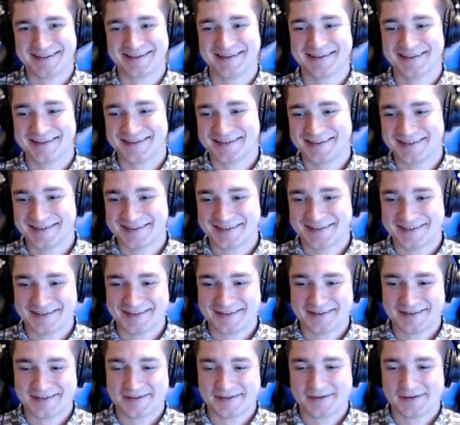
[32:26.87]

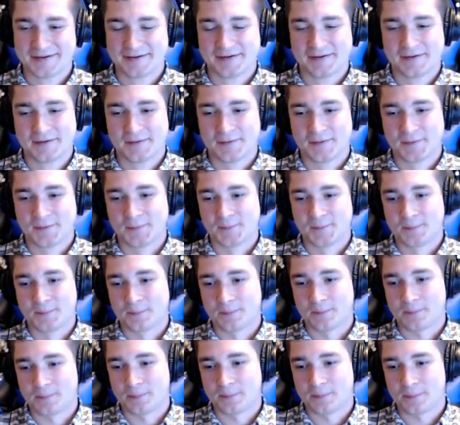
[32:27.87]

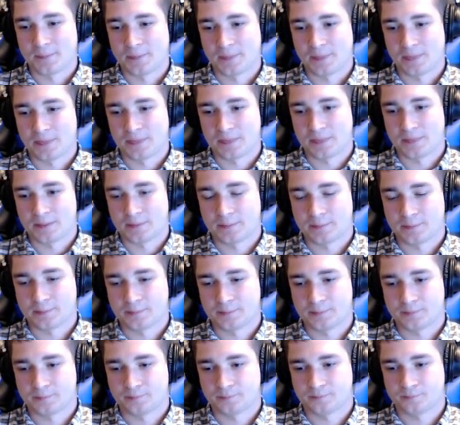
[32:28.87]

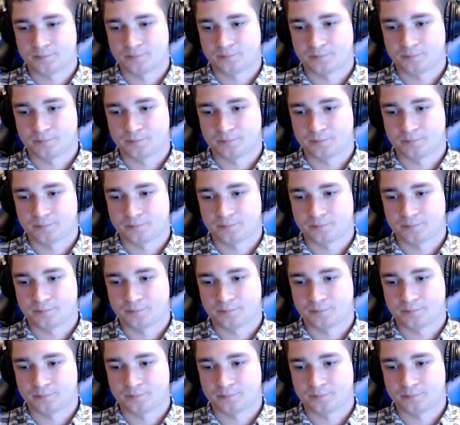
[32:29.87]
[no speech]